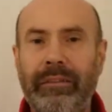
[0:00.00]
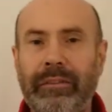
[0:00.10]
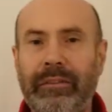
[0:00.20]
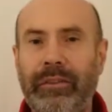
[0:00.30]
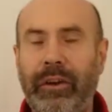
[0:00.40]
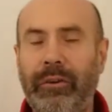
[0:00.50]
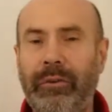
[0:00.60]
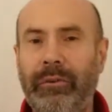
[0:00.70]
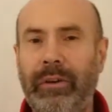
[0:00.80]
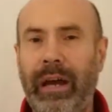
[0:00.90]

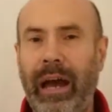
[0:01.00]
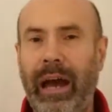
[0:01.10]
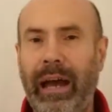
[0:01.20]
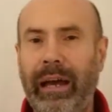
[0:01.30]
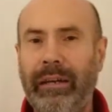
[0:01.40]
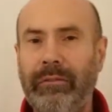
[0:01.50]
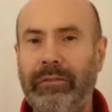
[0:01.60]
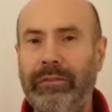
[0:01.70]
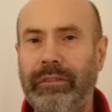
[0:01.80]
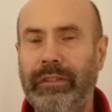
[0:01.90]
So how
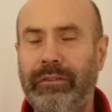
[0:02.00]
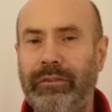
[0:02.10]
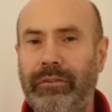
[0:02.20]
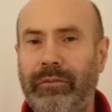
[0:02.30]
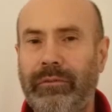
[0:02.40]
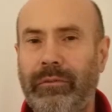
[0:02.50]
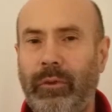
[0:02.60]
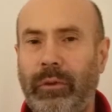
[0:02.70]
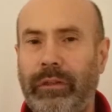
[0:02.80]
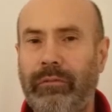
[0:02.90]
does this
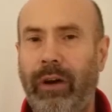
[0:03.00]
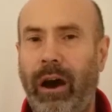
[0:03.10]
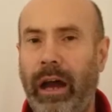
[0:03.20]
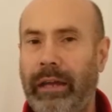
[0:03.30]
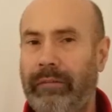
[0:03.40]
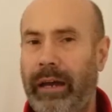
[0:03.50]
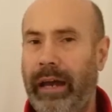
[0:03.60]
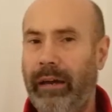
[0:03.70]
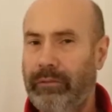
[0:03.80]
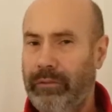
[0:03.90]
fluid arrive?
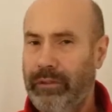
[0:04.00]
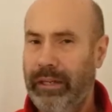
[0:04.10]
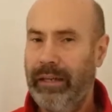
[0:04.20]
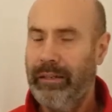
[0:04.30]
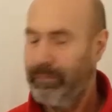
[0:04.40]
How does it